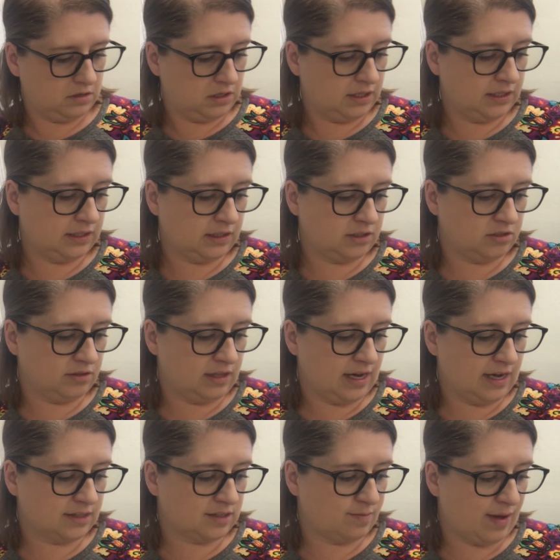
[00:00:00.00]
I think that's your
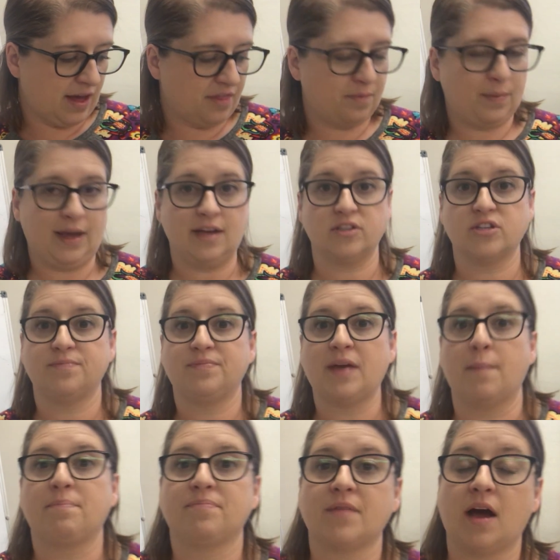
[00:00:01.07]
last math page.
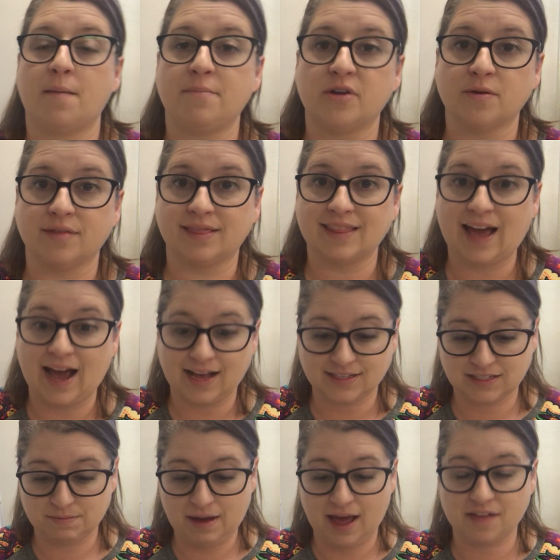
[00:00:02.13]
Yep, on your
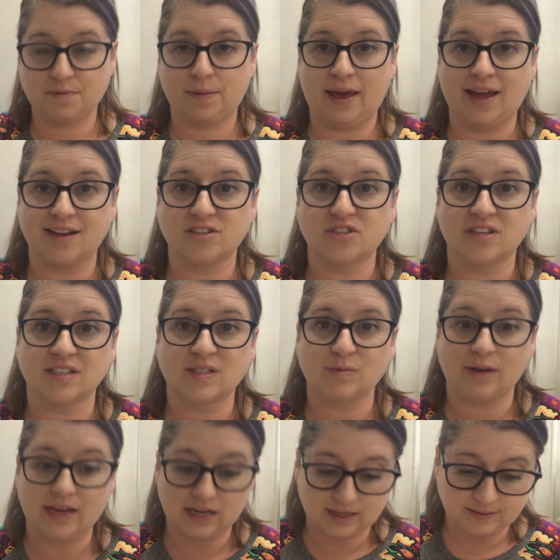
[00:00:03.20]
last math page this
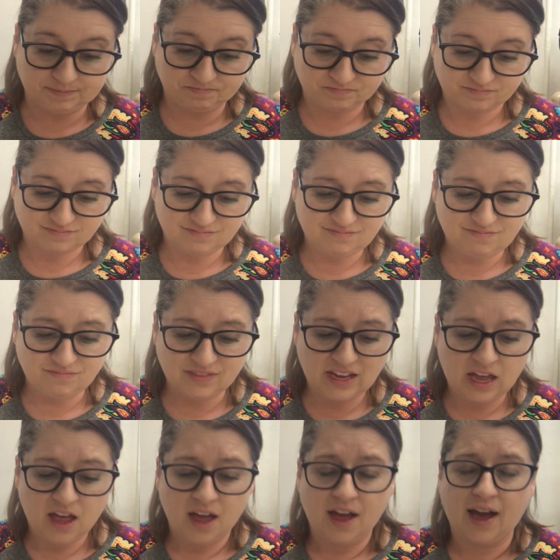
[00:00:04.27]
week,
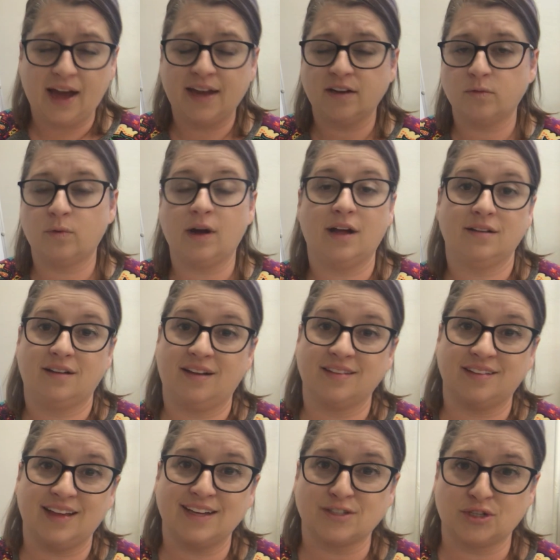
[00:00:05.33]
on
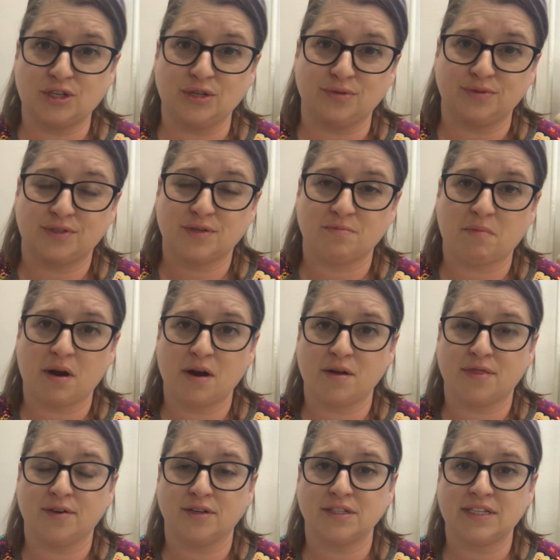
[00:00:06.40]
the last two, tomorrow,
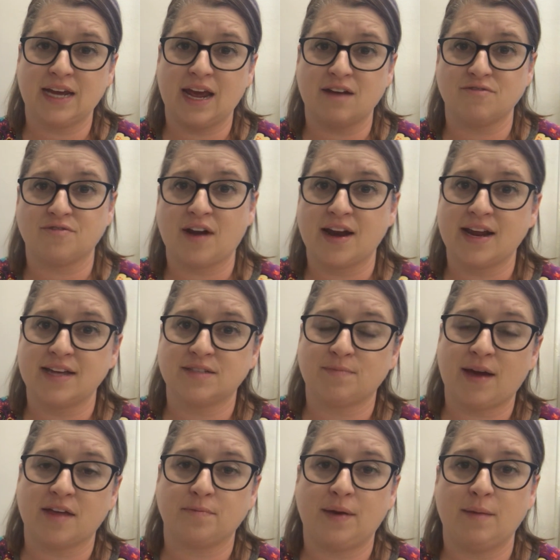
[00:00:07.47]
Thursday and Friday's
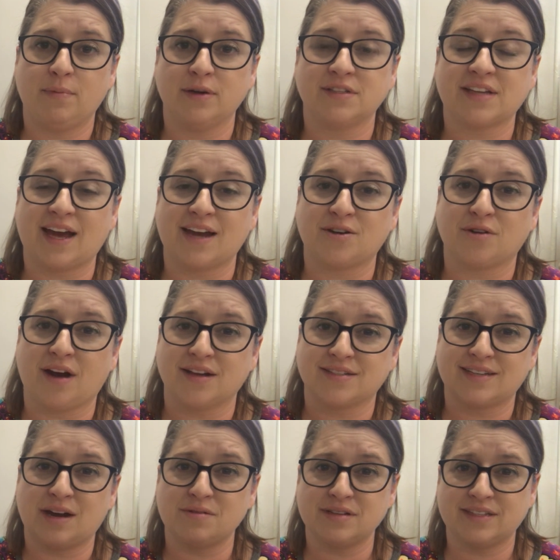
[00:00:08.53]
math papers, I
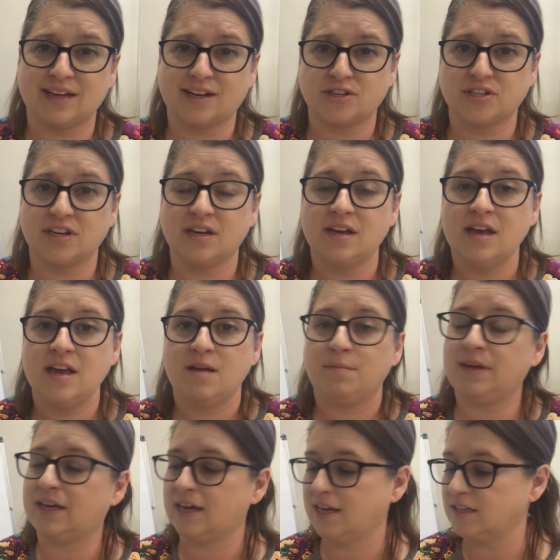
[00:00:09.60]
crossed out a section
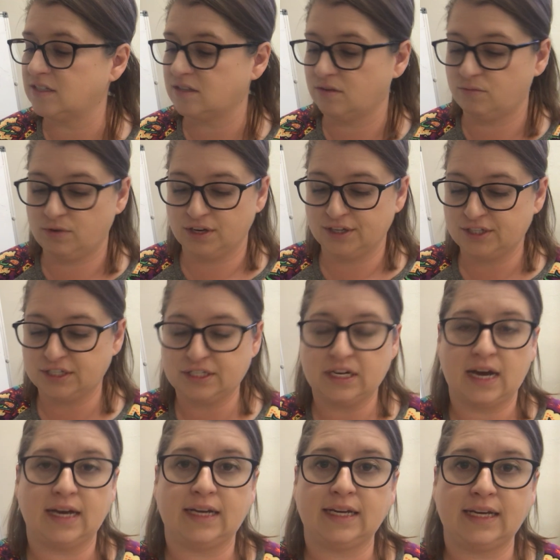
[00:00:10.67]
because we're just
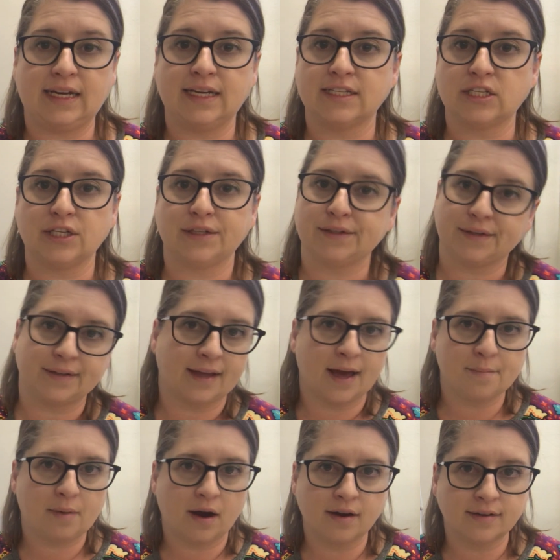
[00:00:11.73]
not going to get to learn
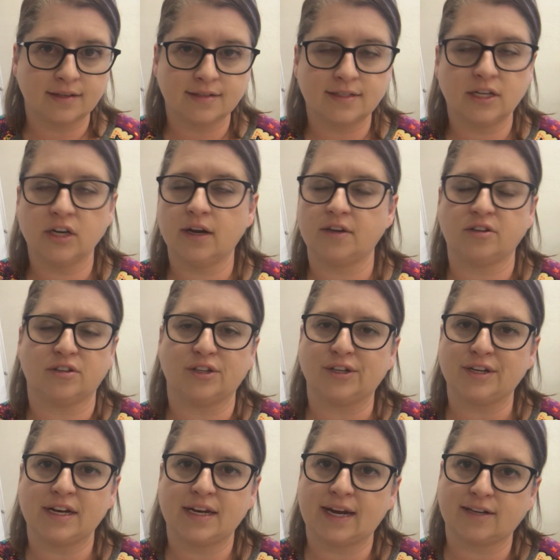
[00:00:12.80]
that part this year, and you'll
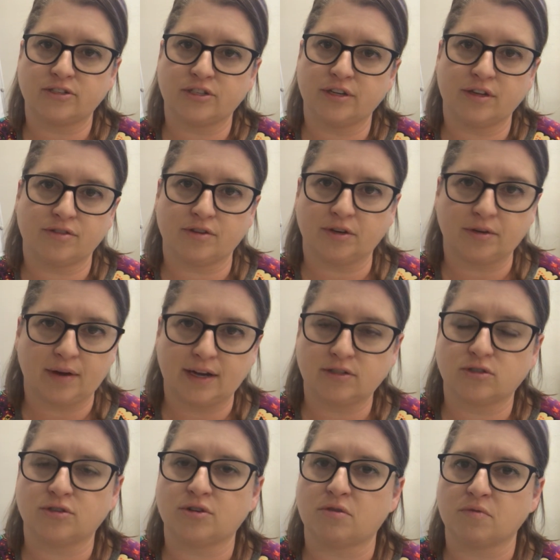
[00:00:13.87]
learn it next year in third grade,
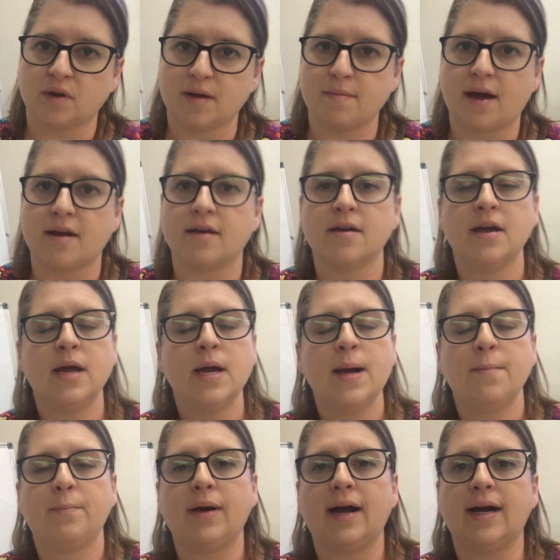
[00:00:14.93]
so don't worry about it.
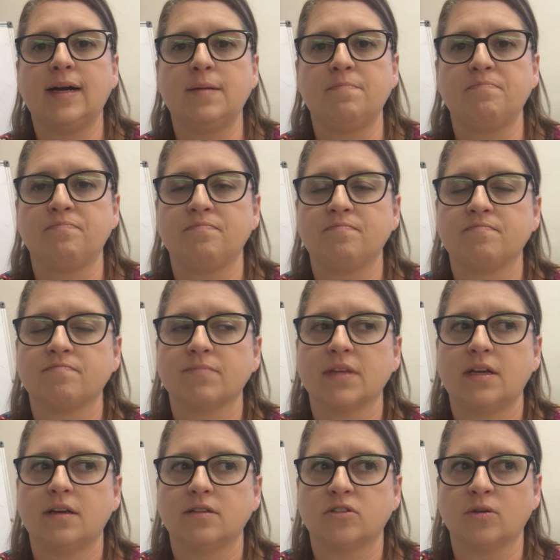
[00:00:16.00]
But
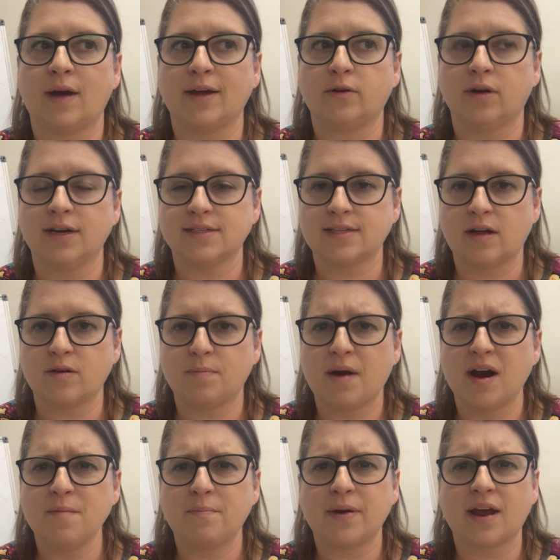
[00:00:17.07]
so I crossed out a
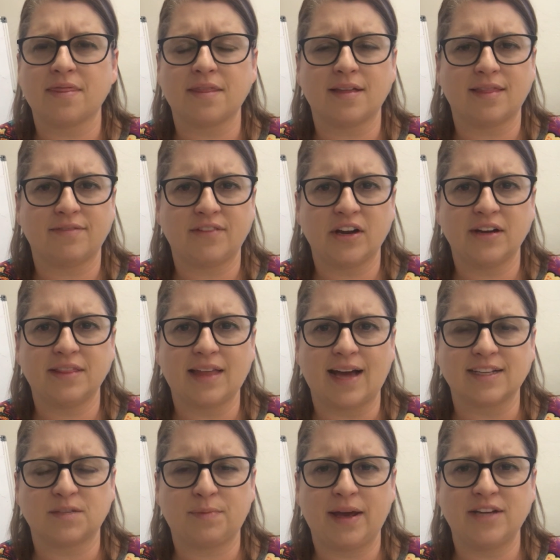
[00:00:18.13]
part, but on the very
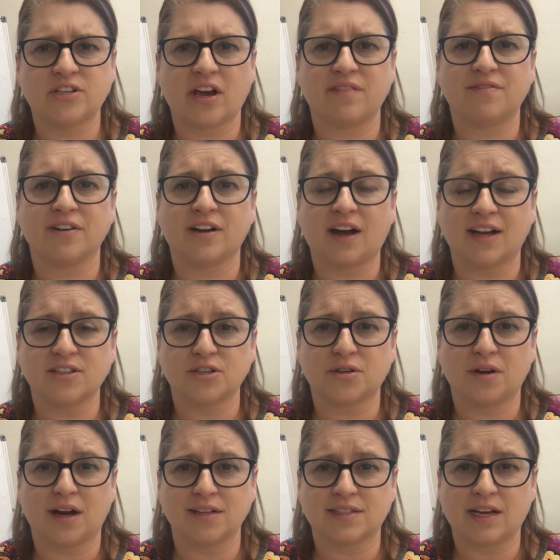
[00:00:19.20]
last page, I forgot to
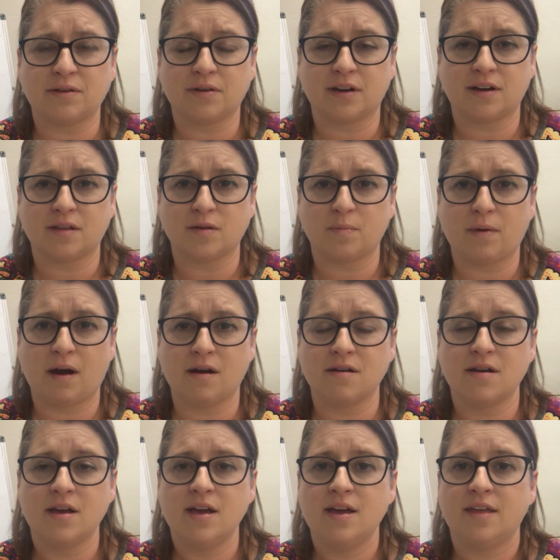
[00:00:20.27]
cross out another
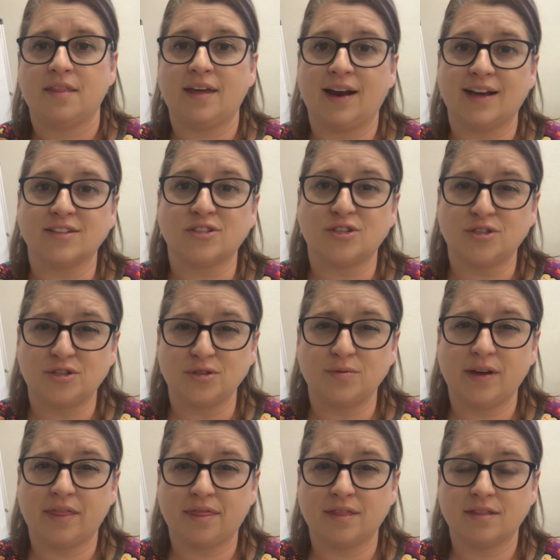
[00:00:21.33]
part that has to do
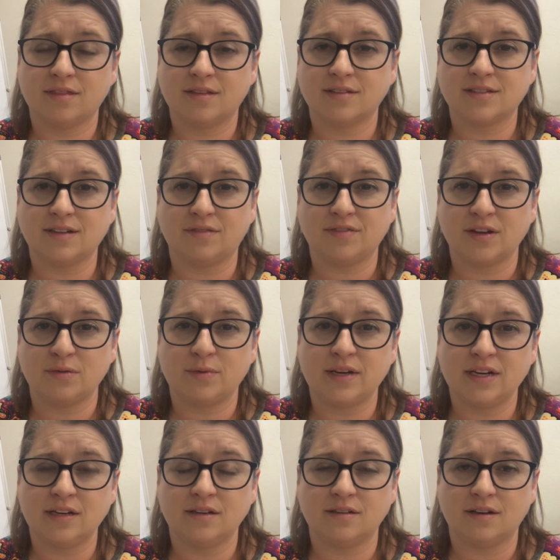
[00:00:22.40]
with the stuff that
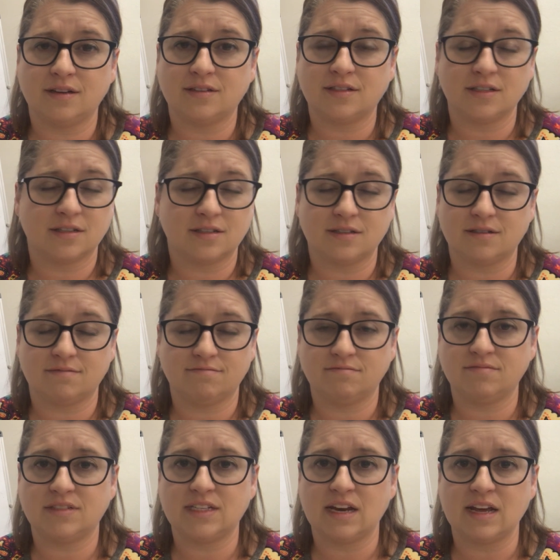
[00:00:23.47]
we just
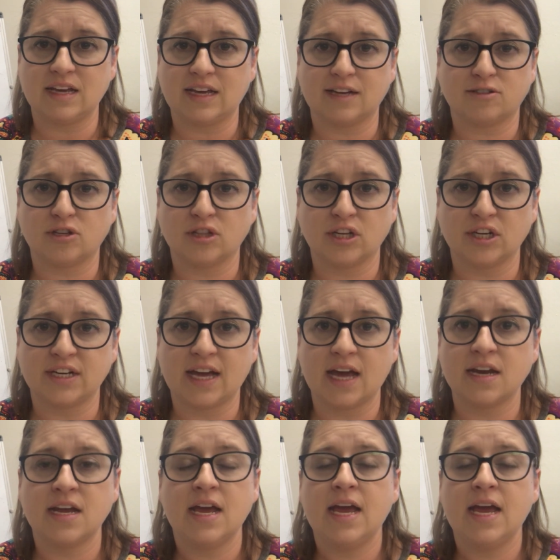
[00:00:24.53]
didn't get to learn yet.